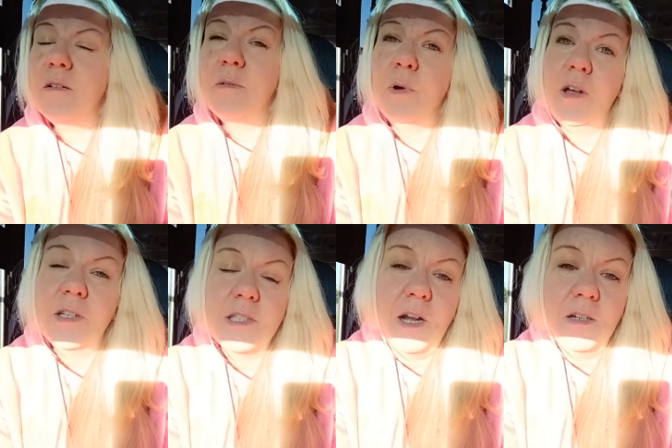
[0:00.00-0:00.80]

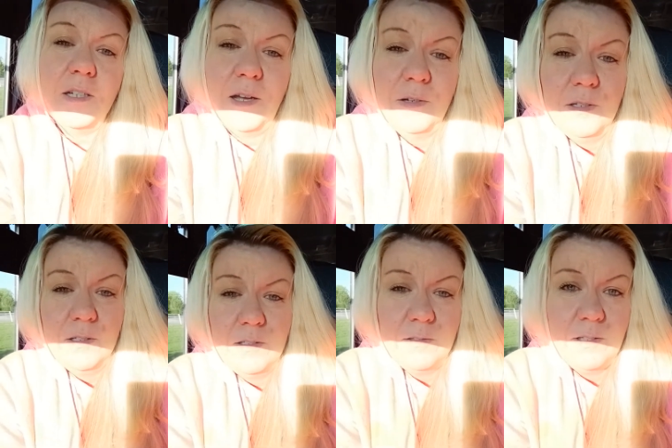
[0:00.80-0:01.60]
Well, started out
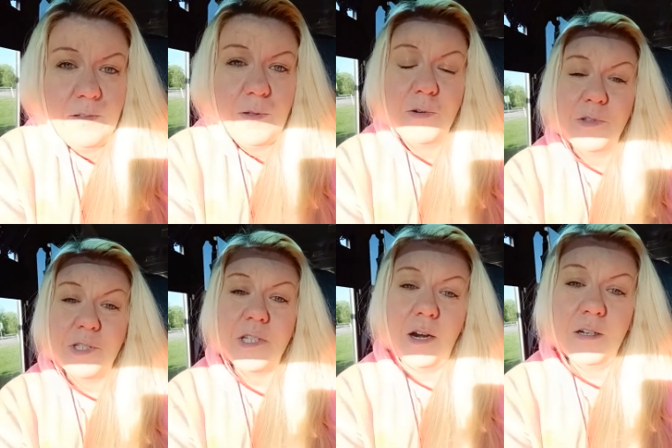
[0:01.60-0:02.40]
Earth
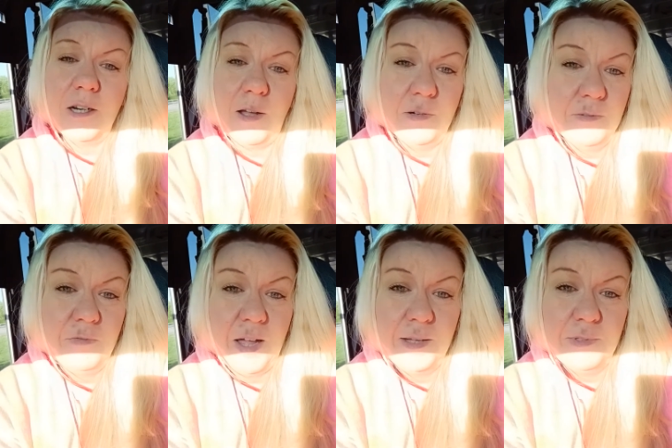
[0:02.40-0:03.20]
started out in
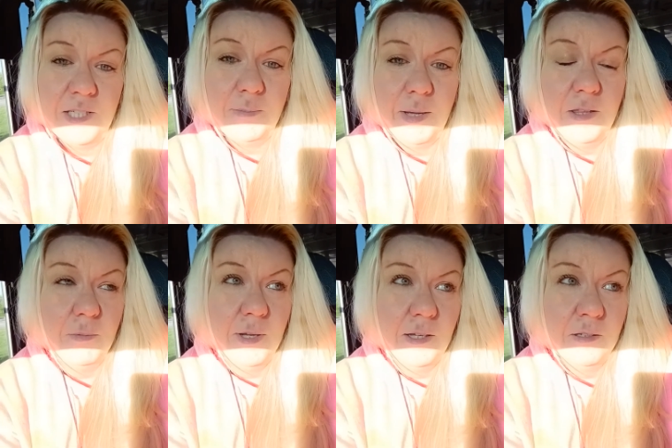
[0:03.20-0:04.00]
5D by the
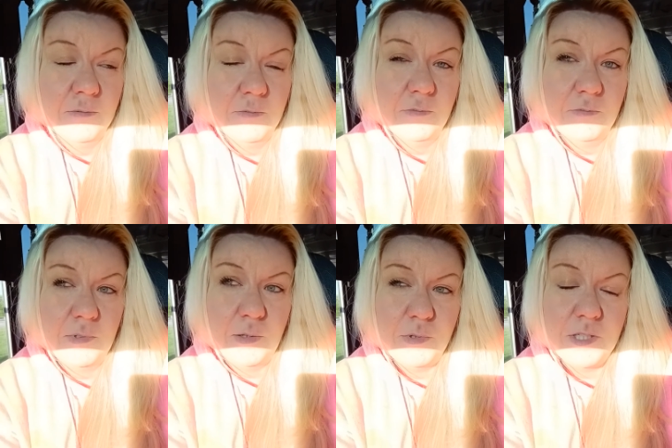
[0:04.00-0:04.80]
way.
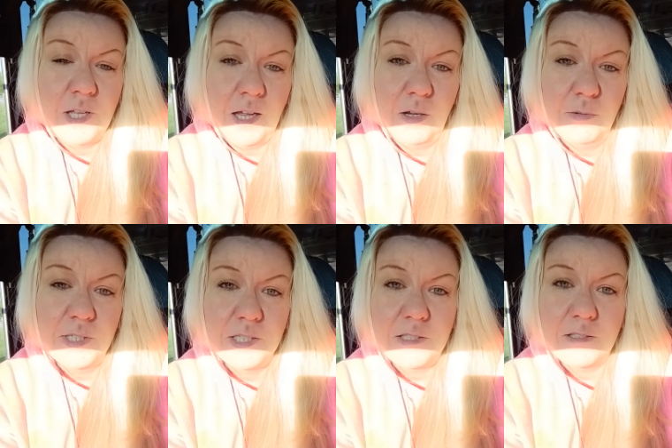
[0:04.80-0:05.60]
It was not
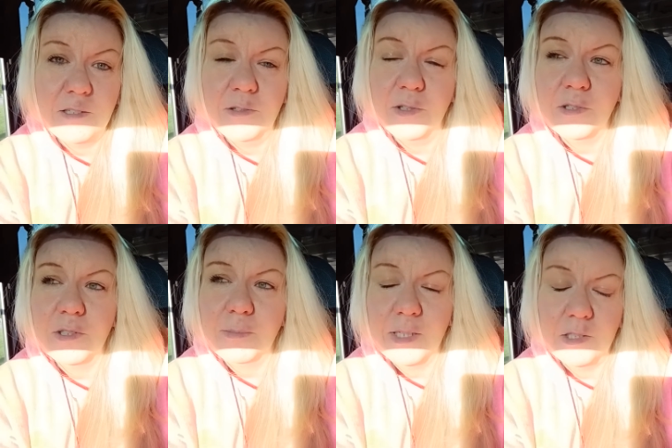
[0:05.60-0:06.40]
always in third
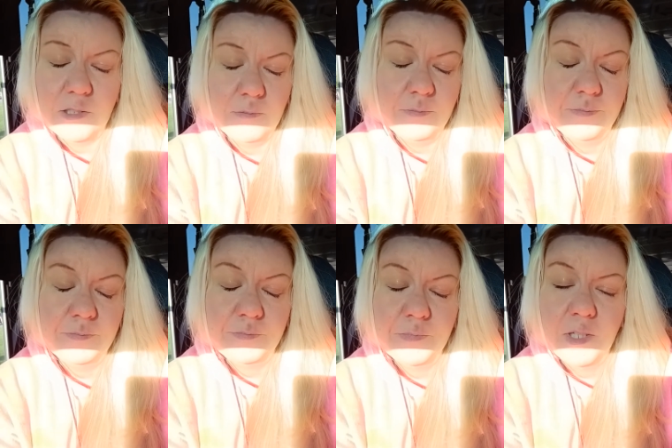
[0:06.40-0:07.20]
dimension.
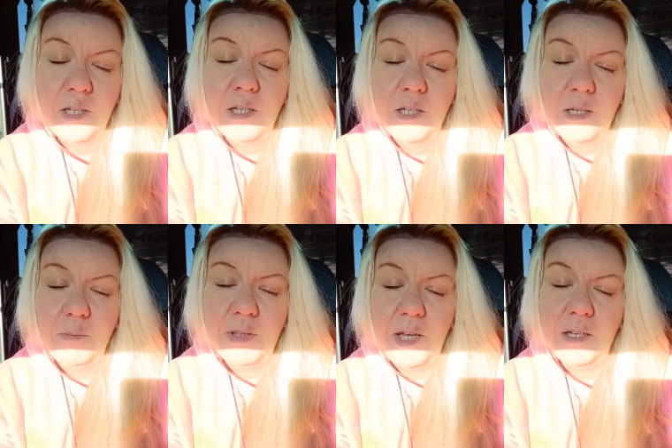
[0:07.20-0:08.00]

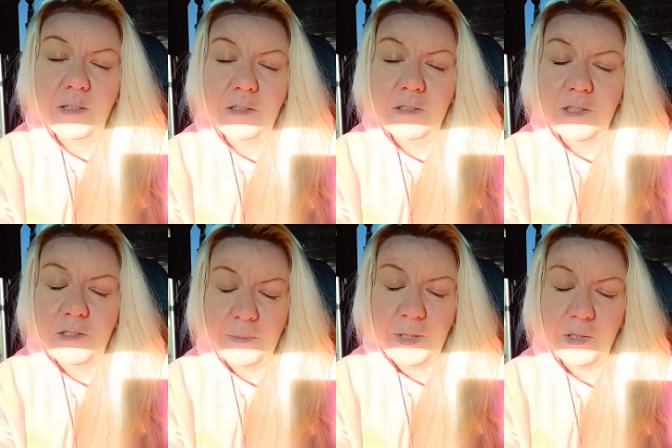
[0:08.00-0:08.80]
But then
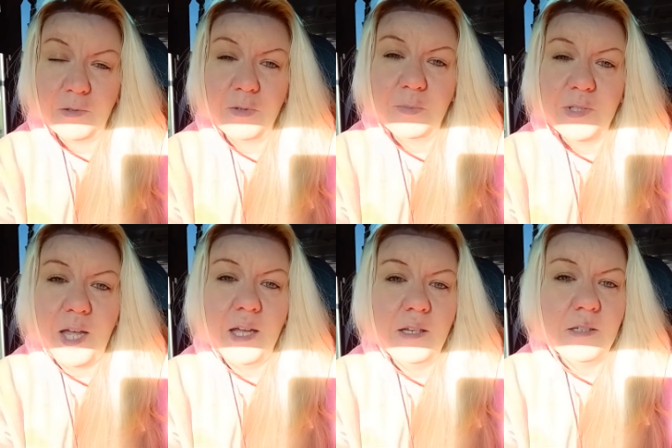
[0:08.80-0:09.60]
some other groups
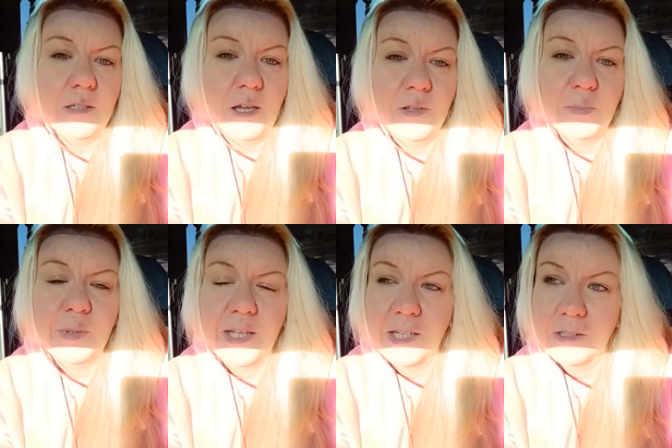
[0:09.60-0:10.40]
had other
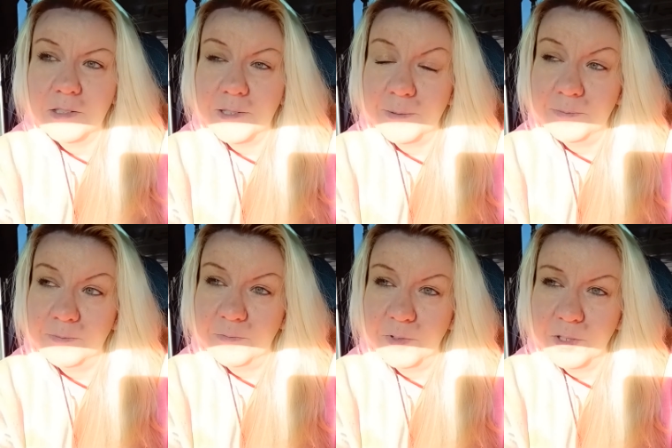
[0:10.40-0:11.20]
plans
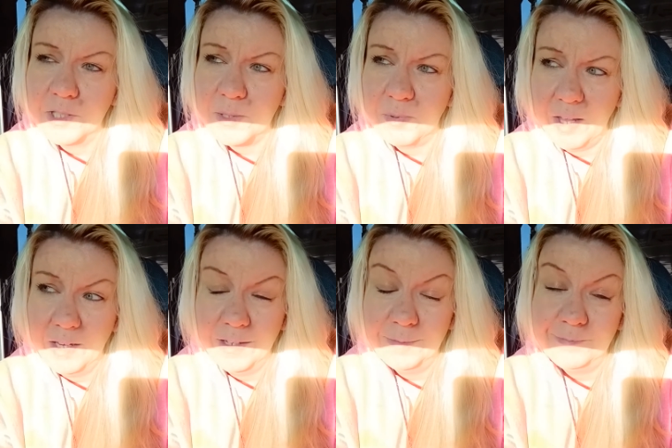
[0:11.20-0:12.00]
for this
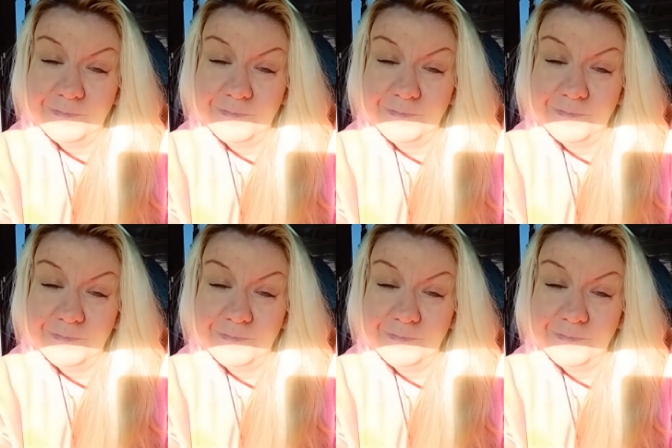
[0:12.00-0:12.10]
planet.